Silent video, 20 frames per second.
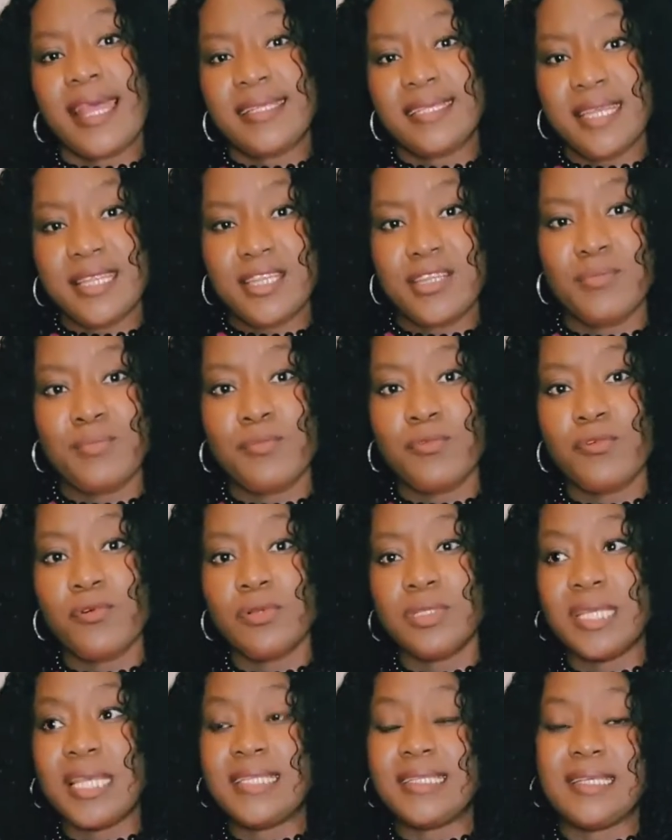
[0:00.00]
get in the
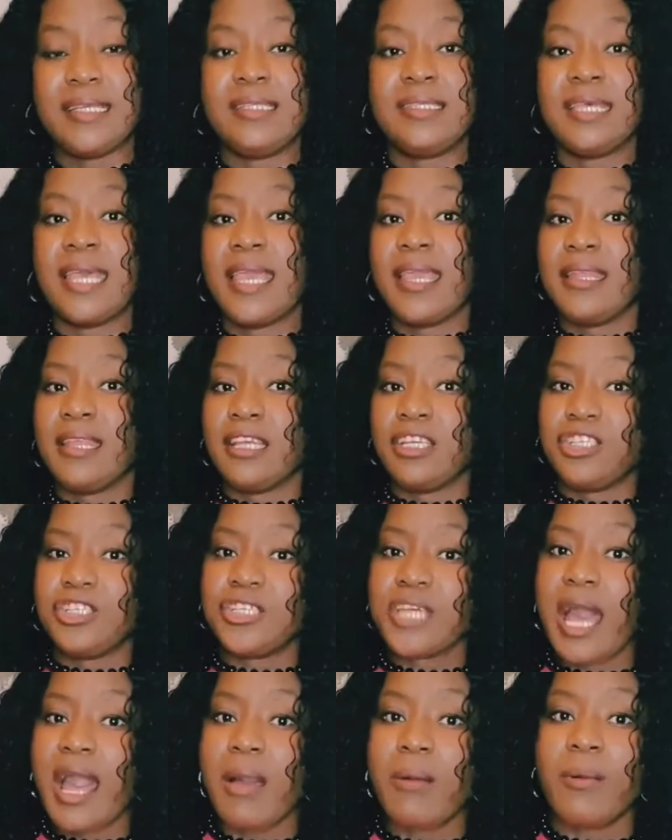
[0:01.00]
mood. Is it taking a
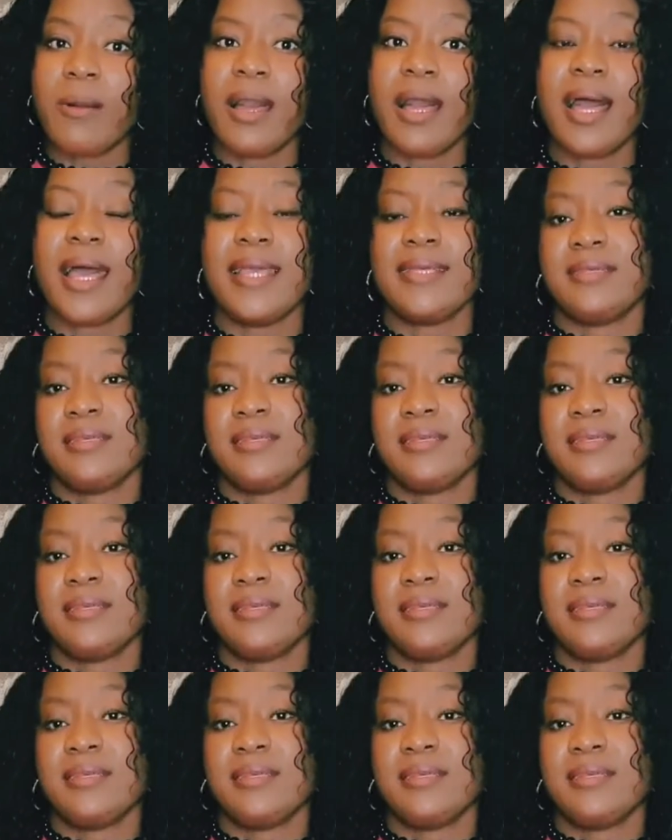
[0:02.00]
shower?